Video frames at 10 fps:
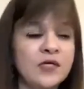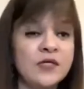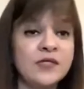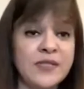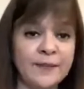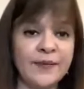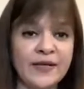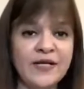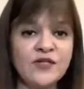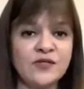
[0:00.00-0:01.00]

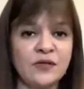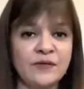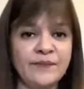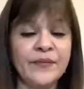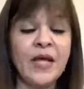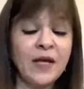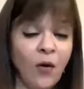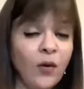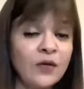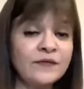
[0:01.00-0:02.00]
separation,
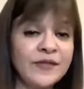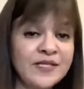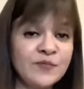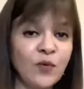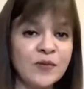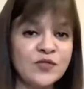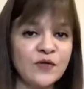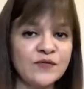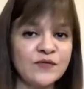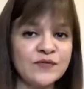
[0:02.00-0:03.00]
all of these moments
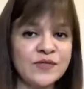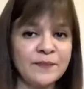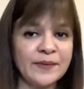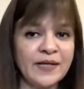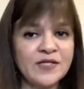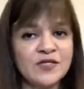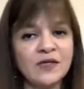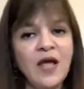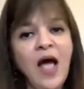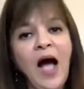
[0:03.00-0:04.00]
of separation,